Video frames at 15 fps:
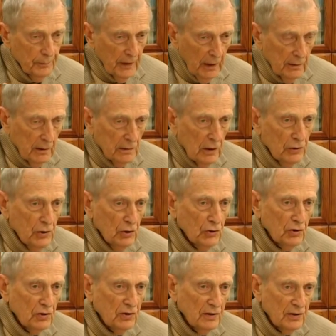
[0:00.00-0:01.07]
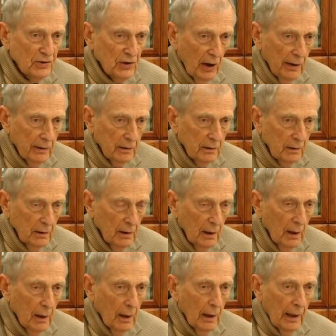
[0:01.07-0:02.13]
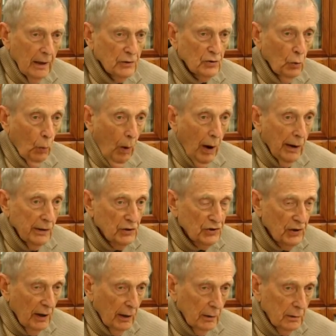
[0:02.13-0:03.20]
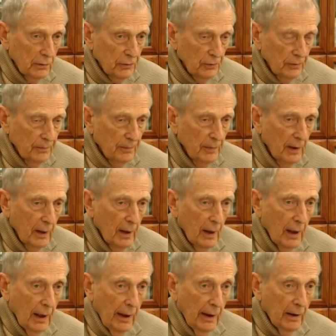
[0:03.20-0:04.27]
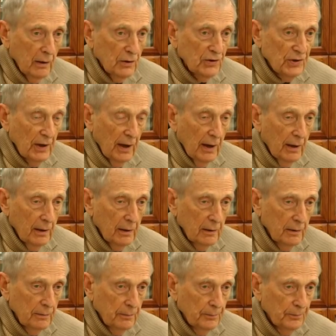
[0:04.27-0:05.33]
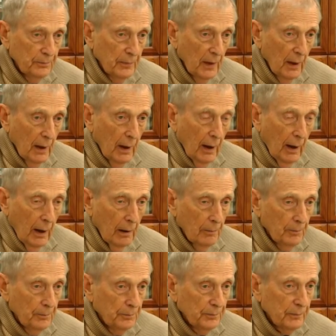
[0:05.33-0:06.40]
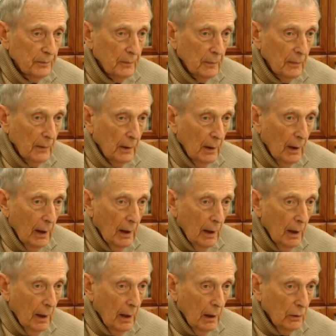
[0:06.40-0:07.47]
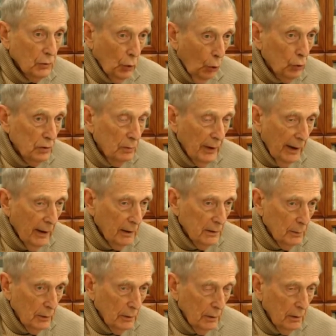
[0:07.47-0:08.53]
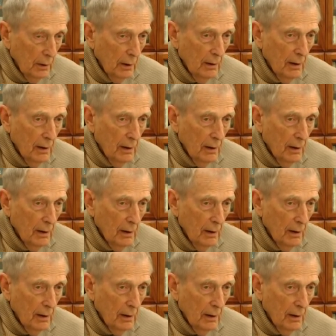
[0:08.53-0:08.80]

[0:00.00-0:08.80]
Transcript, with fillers: in an indigenous society as a wise elder, as a um, totem animal.